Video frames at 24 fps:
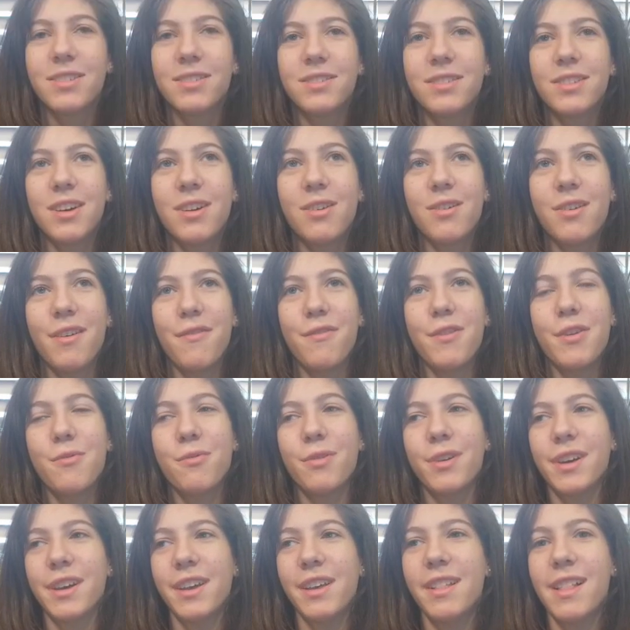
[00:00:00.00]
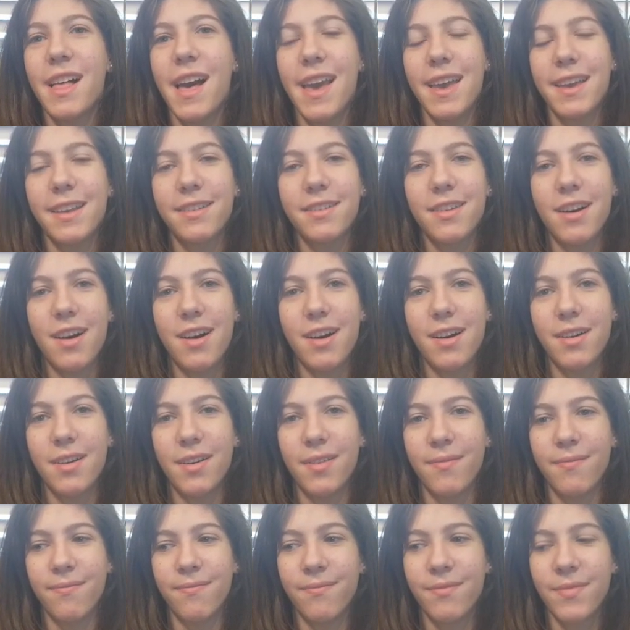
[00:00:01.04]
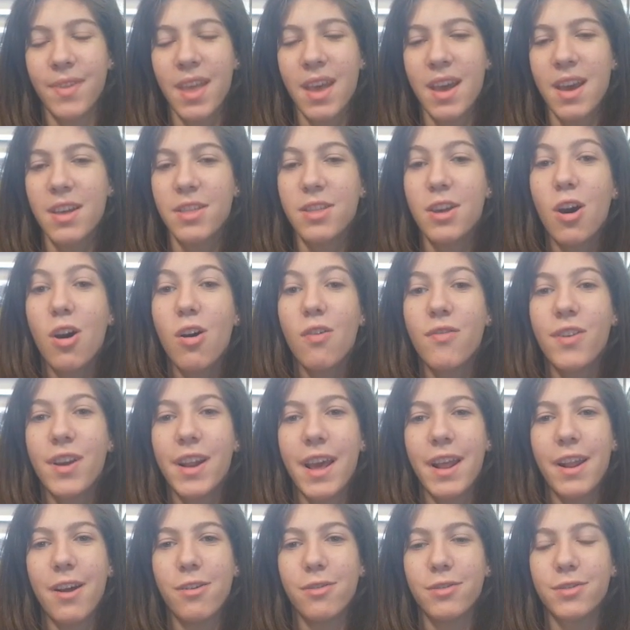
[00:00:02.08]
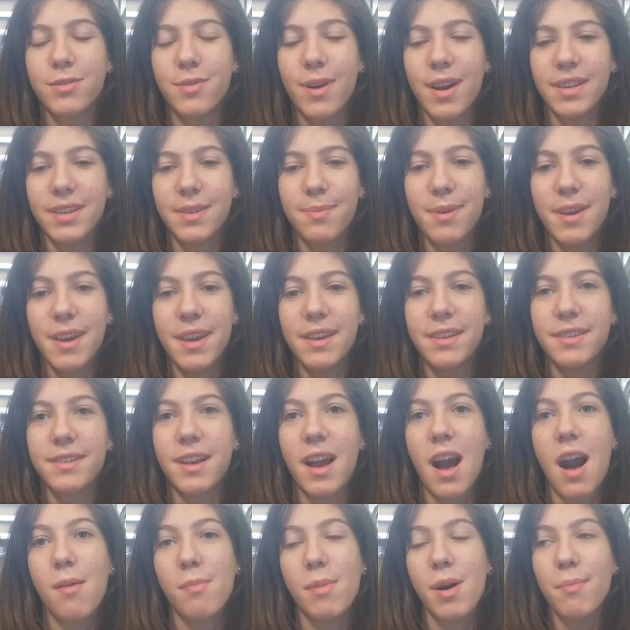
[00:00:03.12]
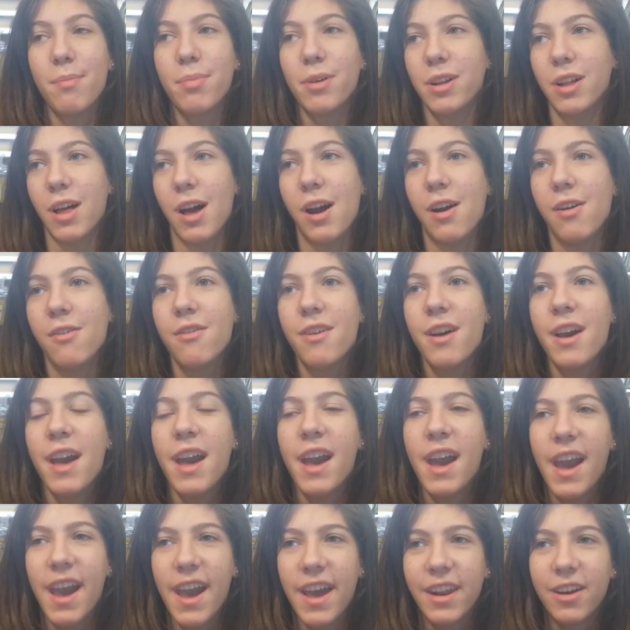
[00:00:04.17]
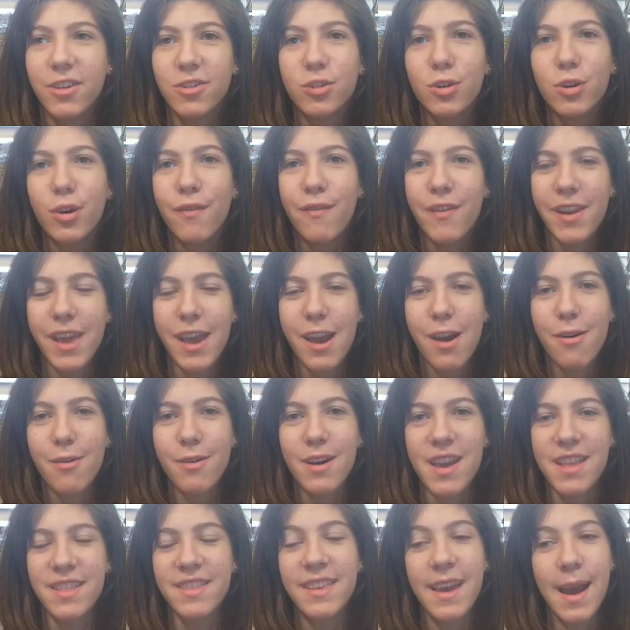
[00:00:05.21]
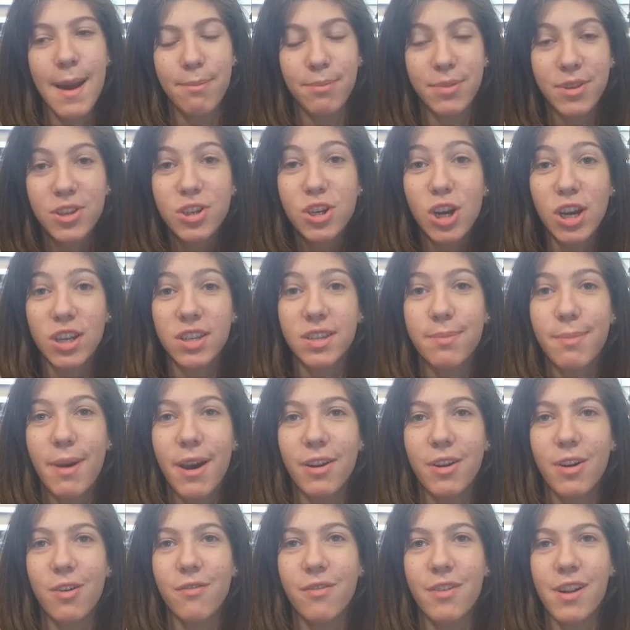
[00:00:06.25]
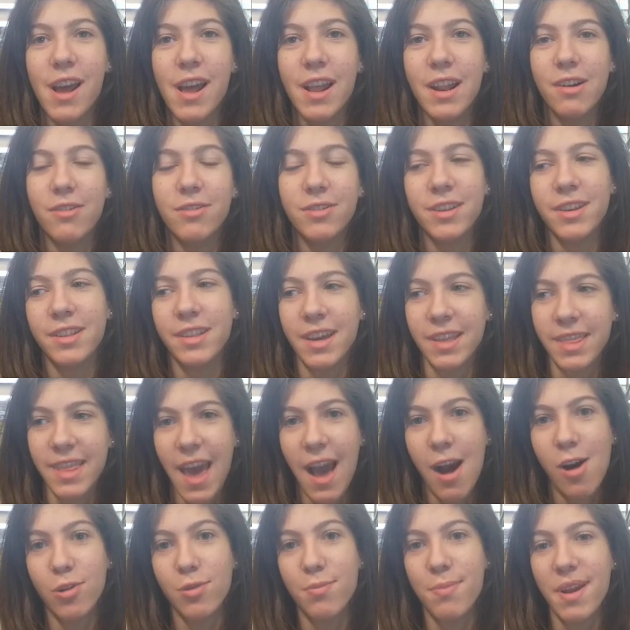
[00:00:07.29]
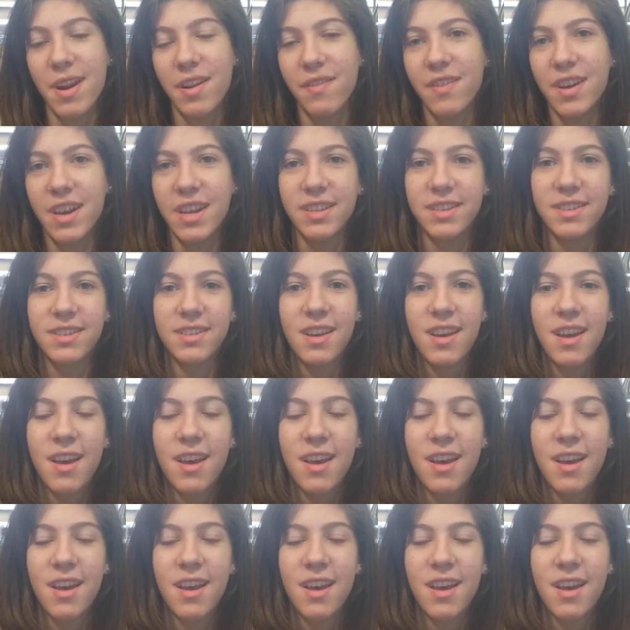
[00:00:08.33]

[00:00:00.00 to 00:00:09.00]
so if you really liked the overnight oats recipes, comment below, and I'll do a video in depth just about overnight oats and like the health benefits